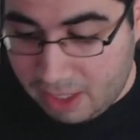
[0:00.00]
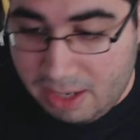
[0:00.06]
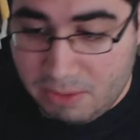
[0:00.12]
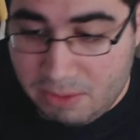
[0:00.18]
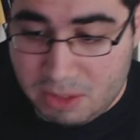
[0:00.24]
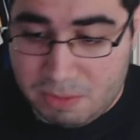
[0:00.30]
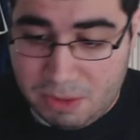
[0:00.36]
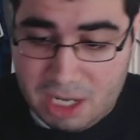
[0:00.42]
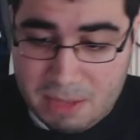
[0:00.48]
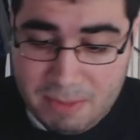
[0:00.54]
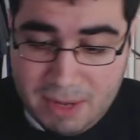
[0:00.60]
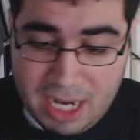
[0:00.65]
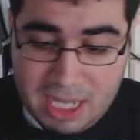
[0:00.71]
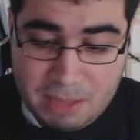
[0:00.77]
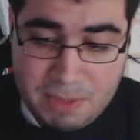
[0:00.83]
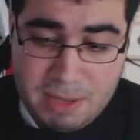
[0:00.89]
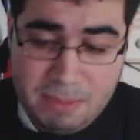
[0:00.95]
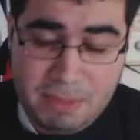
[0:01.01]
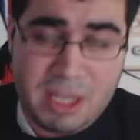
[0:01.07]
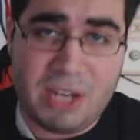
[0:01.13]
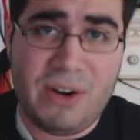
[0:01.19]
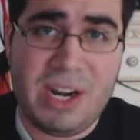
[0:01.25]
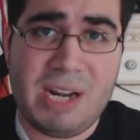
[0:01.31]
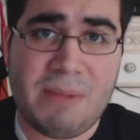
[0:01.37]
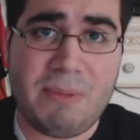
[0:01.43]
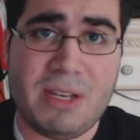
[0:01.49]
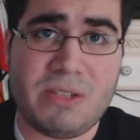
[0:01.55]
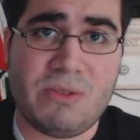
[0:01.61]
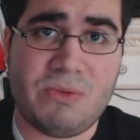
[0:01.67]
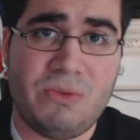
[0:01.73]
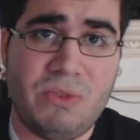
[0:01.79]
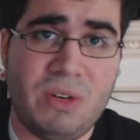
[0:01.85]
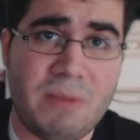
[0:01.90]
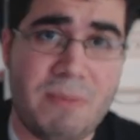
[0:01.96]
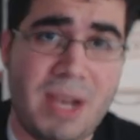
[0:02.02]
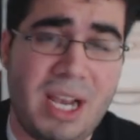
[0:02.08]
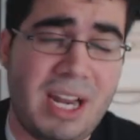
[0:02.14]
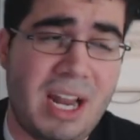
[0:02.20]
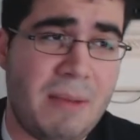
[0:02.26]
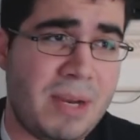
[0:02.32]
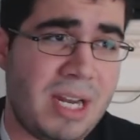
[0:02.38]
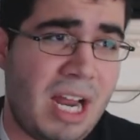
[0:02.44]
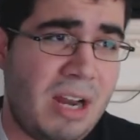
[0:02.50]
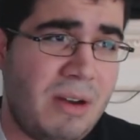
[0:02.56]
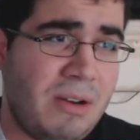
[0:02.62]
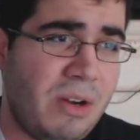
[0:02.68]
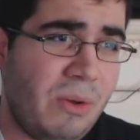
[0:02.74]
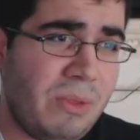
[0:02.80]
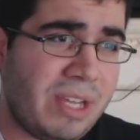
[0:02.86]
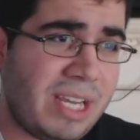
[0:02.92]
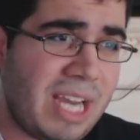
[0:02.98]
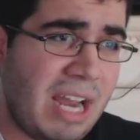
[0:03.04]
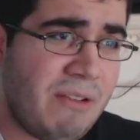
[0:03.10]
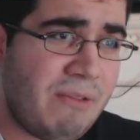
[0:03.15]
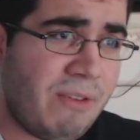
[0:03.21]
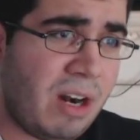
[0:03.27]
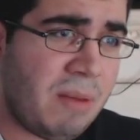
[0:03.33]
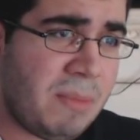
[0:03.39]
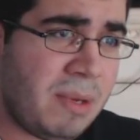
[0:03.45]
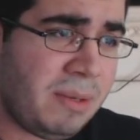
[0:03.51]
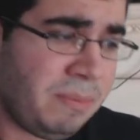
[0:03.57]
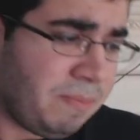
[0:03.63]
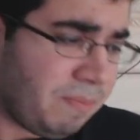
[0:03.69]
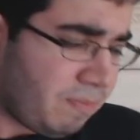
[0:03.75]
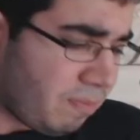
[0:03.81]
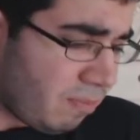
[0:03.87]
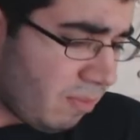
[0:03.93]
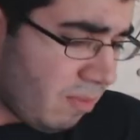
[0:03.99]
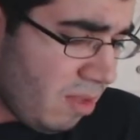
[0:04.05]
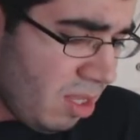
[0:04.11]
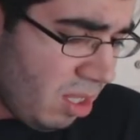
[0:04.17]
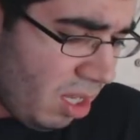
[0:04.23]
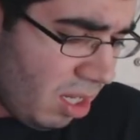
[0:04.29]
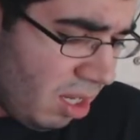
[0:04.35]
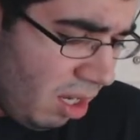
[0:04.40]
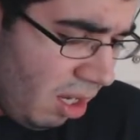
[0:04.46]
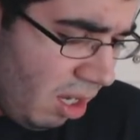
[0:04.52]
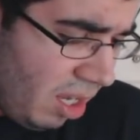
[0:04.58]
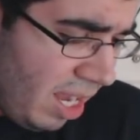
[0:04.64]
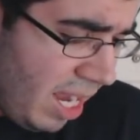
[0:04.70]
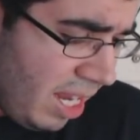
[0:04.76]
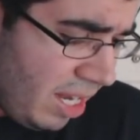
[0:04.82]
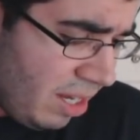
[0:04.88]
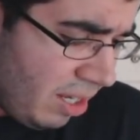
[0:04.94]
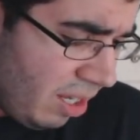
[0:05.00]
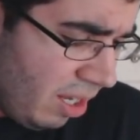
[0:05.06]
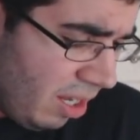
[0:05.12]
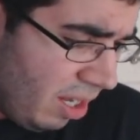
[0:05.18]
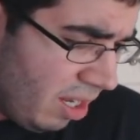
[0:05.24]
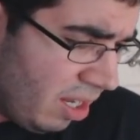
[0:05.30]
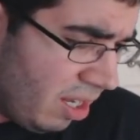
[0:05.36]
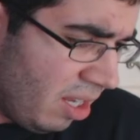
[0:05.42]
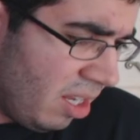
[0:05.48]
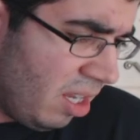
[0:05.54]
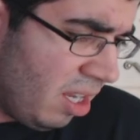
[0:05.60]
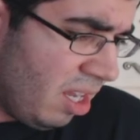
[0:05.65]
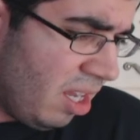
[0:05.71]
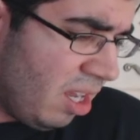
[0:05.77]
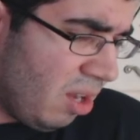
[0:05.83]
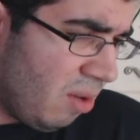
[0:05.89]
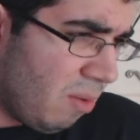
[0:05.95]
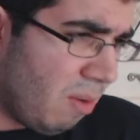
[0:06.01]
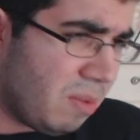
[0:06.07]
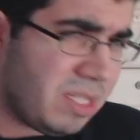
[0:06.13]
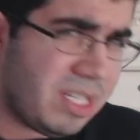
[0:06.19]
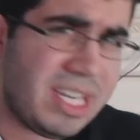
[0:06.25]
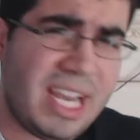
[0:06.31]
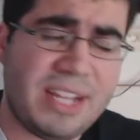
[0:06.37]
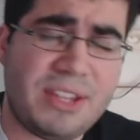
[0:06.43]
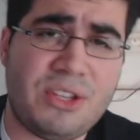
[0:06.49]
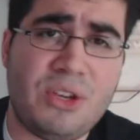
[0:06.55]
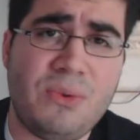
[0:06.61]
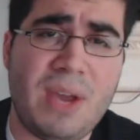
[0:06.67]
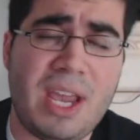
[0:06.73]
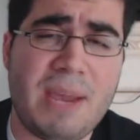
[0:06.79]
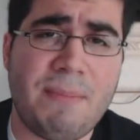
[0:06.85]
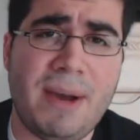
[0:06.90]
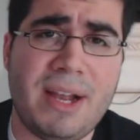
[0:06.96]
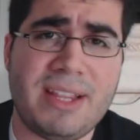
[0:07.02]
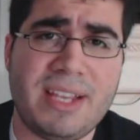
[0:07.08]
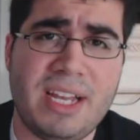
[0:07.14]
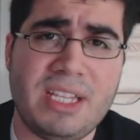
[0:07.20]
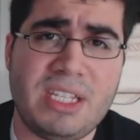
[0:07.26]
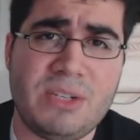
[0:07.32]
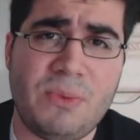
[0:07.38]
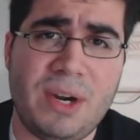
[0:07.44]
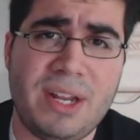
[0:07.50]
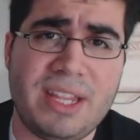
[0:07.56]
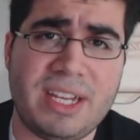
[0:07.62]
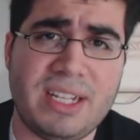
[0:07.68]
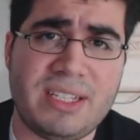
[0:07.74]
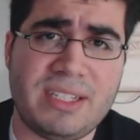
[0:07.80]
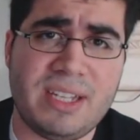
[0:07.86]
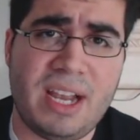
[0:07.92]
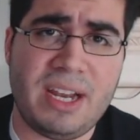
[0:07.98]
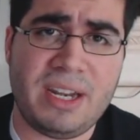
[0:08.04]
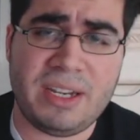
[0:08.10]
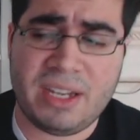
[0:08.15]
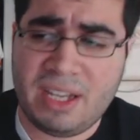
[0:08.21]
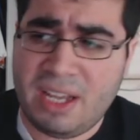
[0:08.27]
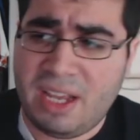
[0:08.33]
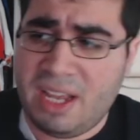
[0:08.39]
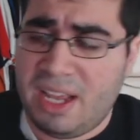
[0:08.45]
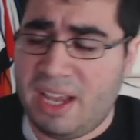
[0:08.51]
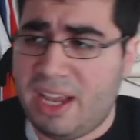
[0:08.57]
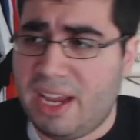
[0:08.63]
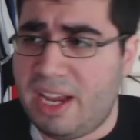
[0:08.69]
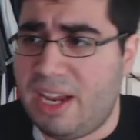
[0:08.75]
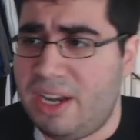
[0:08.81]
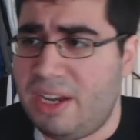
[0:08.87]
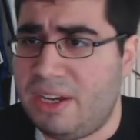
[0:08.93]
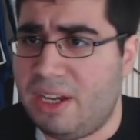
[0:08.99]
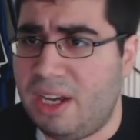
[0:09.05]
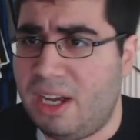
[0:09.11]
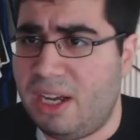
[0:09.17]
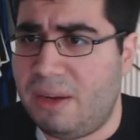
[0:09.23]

it was pretty bad. The people that ran the place was really bad. I mean, I know the guy in front of me, oh, I had, what was it? He had 2 8x10s he wanted to get signed. And